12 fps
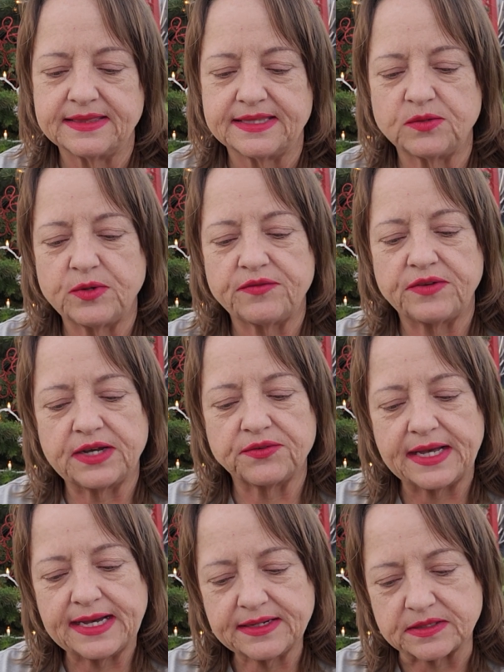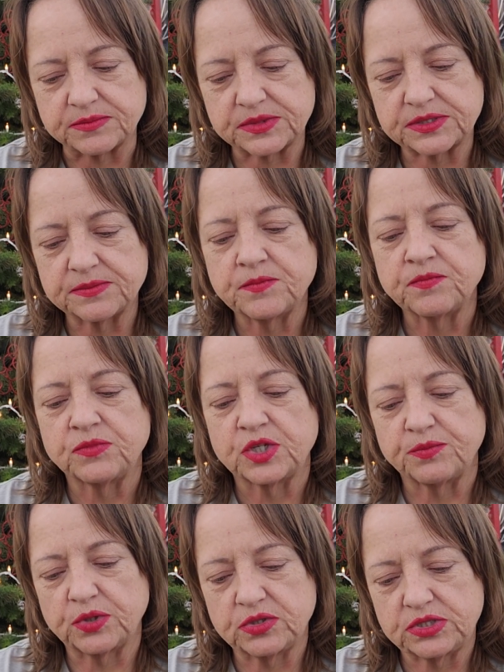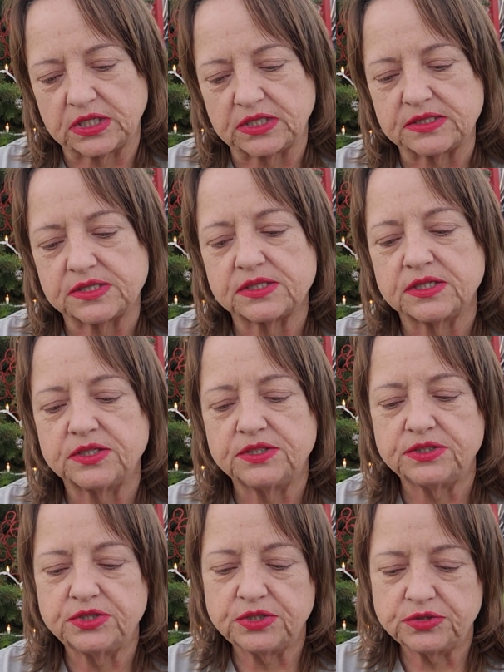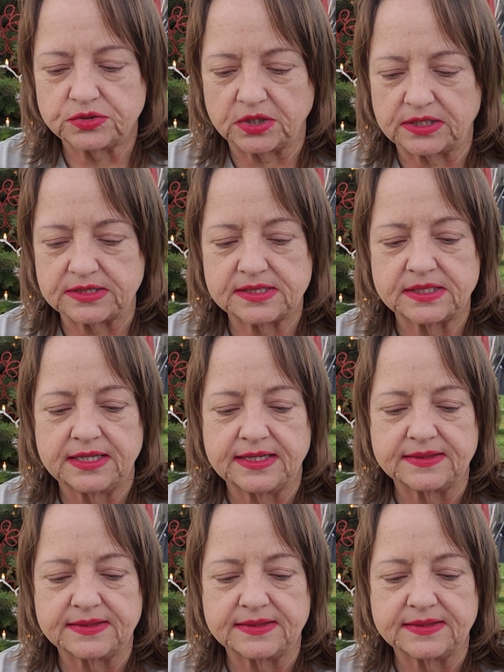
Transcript: Then we found atoms, protons, neutrons.